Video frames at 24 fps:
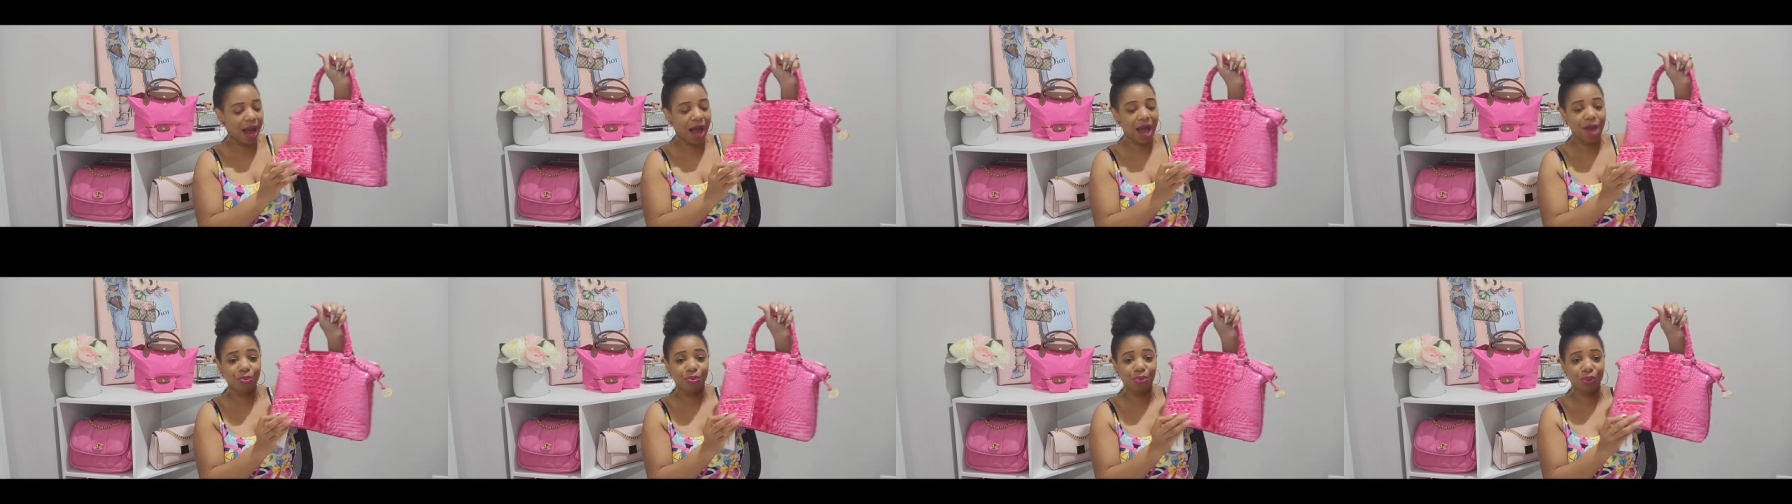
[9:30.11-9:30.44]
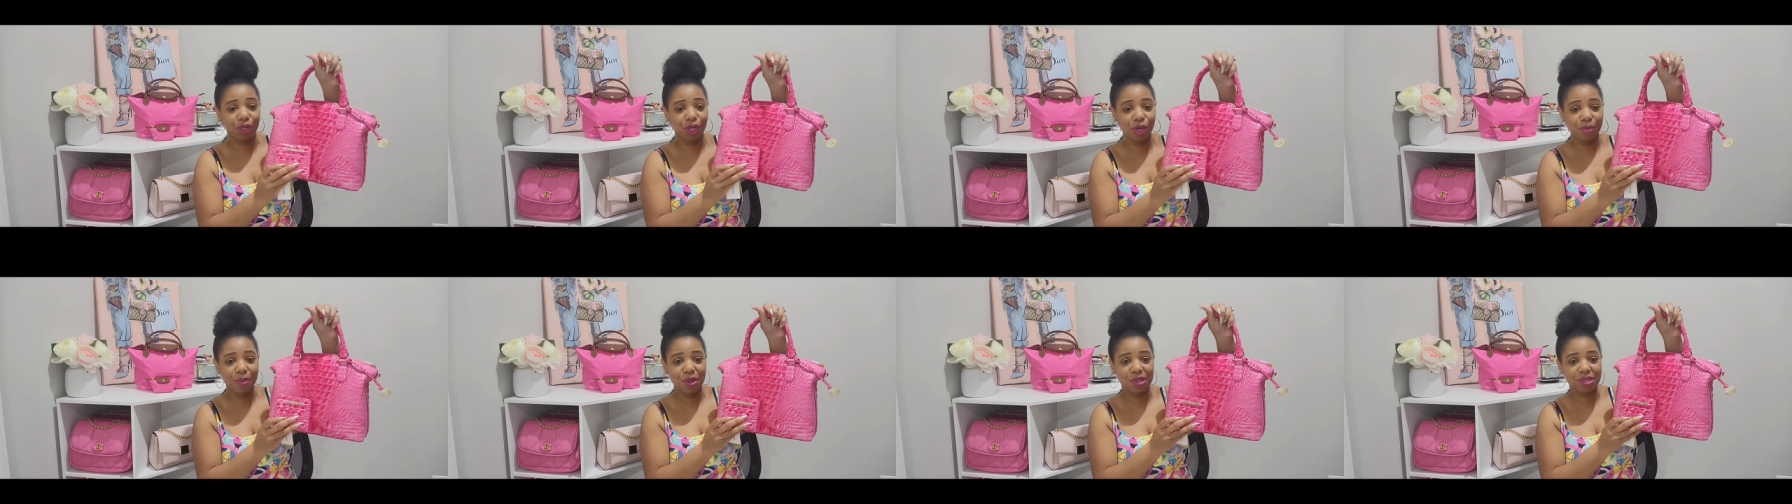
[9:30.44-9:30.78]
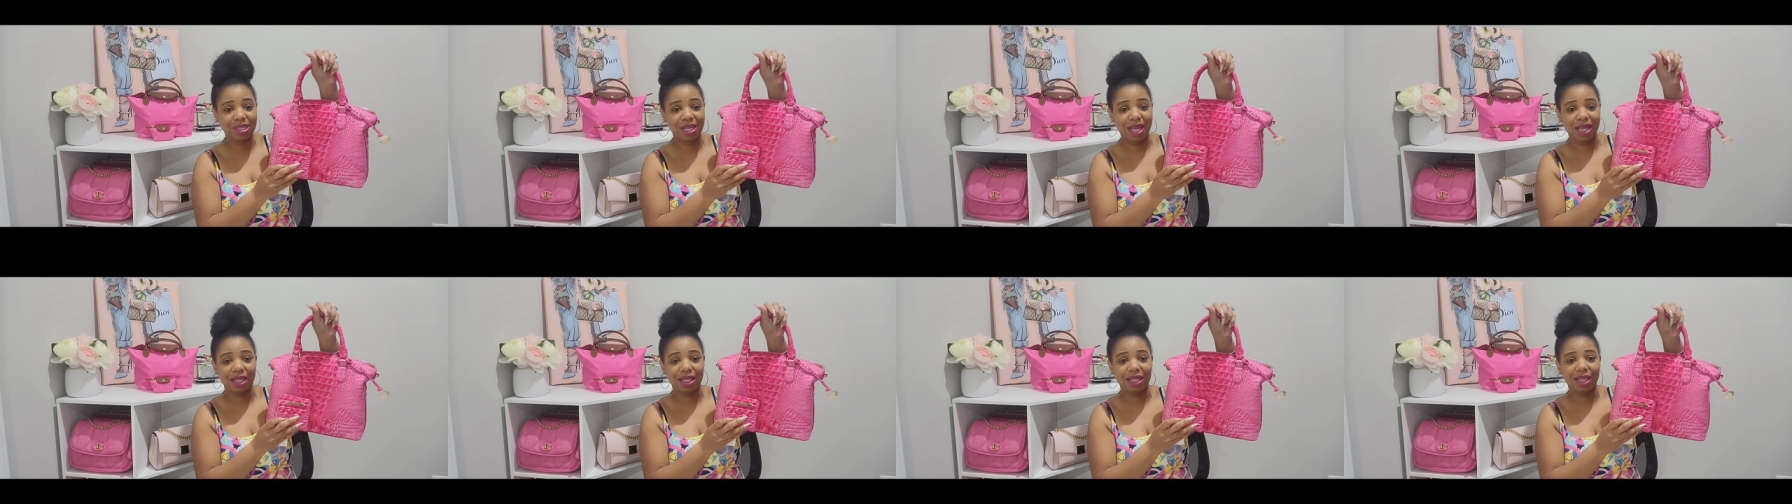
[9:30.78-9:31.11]
I will
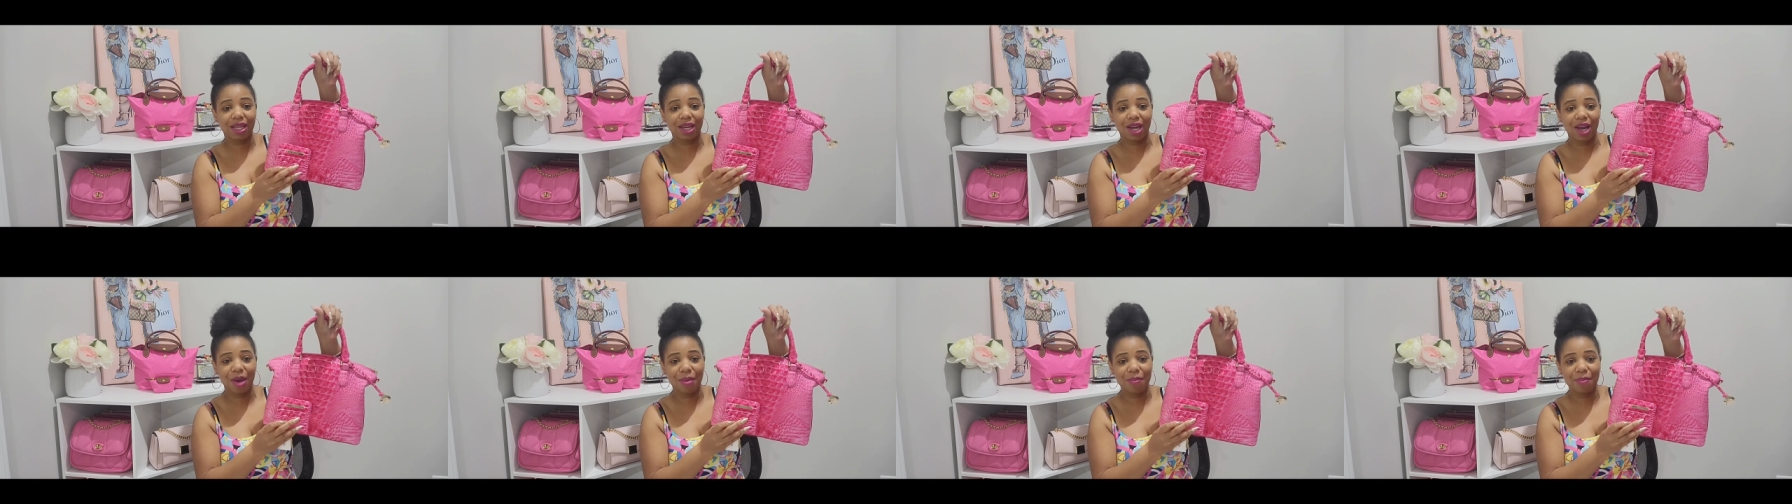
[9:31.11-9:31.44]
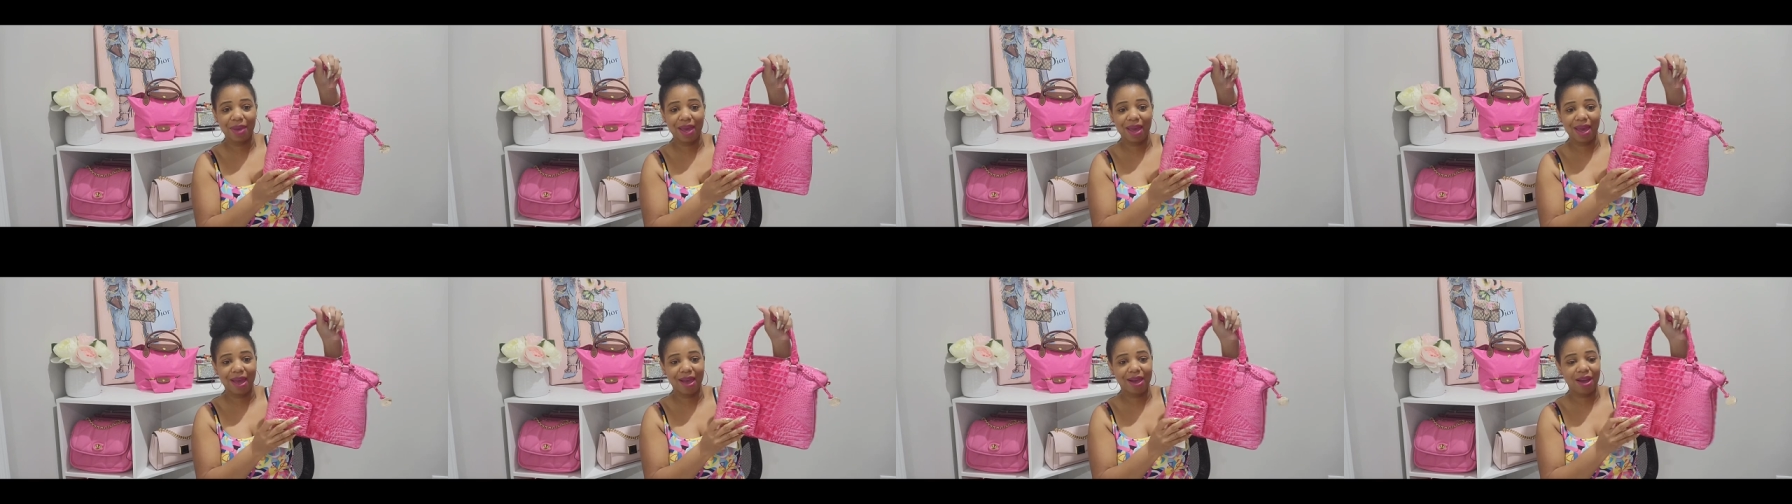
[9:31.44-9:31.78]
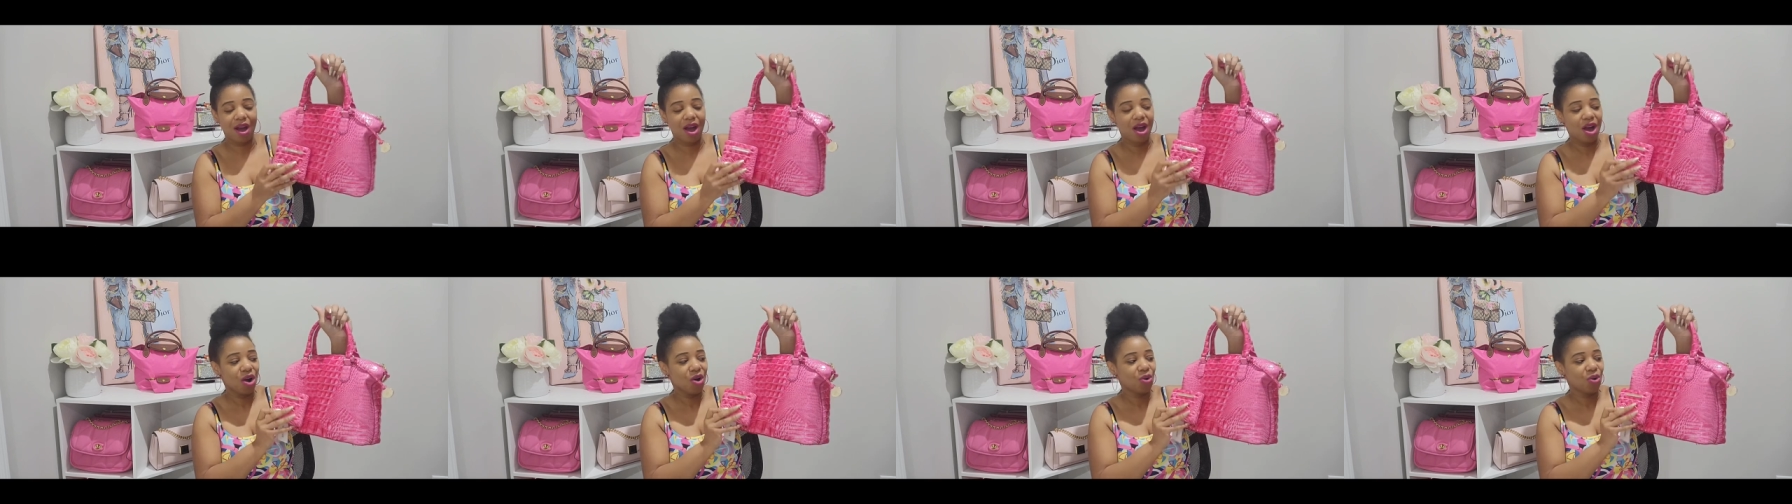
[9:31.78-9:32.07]
most likely come back